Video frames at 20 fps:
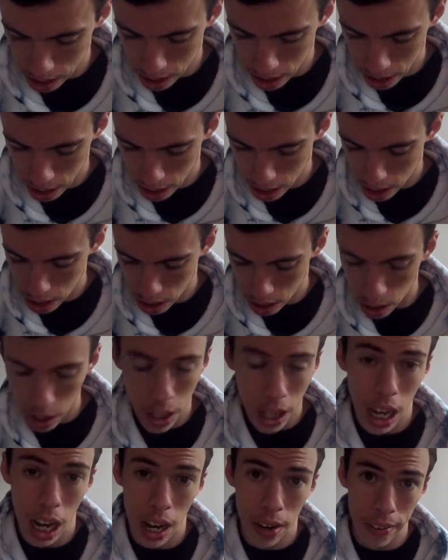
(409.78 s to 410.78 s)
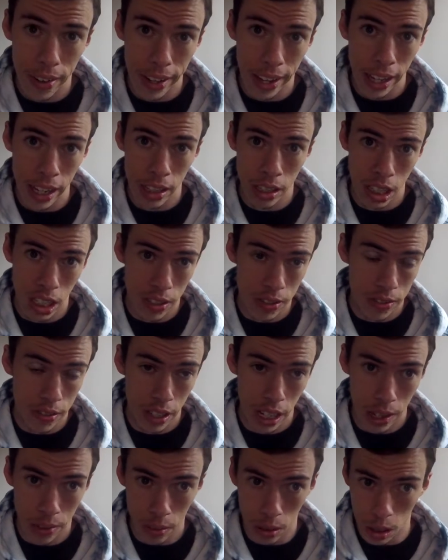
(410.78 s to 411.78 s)
I said, no. Hurricane I've
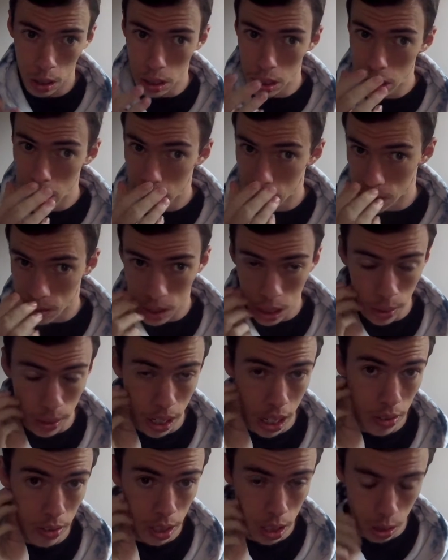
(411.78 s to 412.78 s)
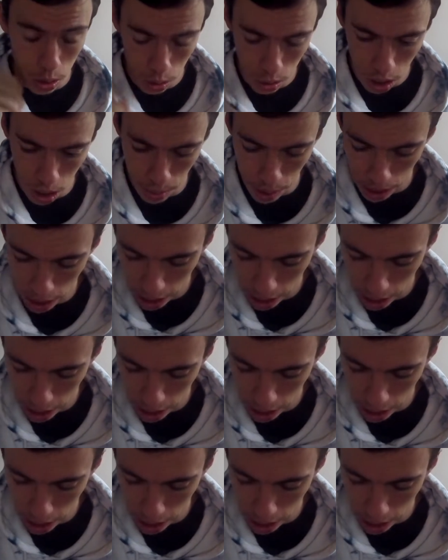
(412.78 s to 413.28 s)
never used, so I can't really talk about